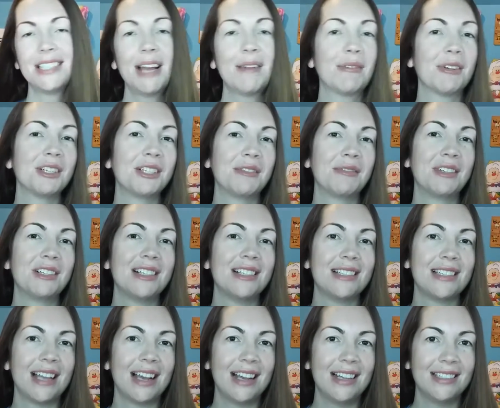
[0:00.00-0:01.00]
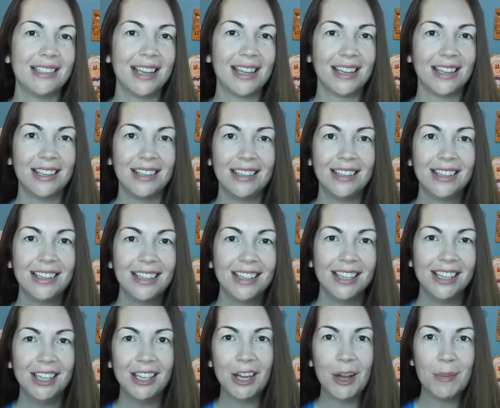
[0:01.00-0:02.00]
several different designs, I could,
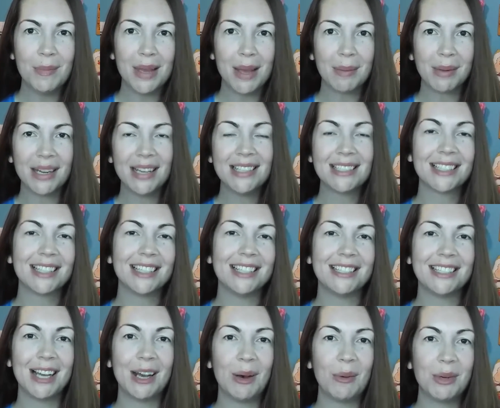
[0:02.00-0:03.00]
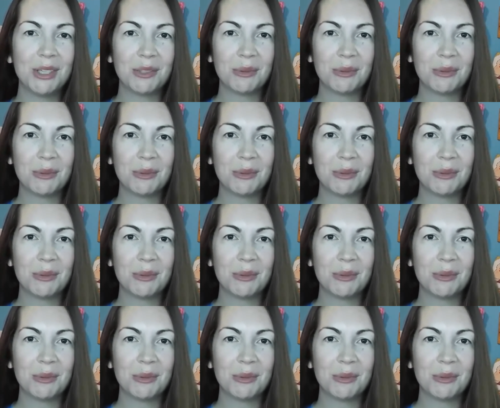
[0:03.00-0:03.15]
be able to easily tell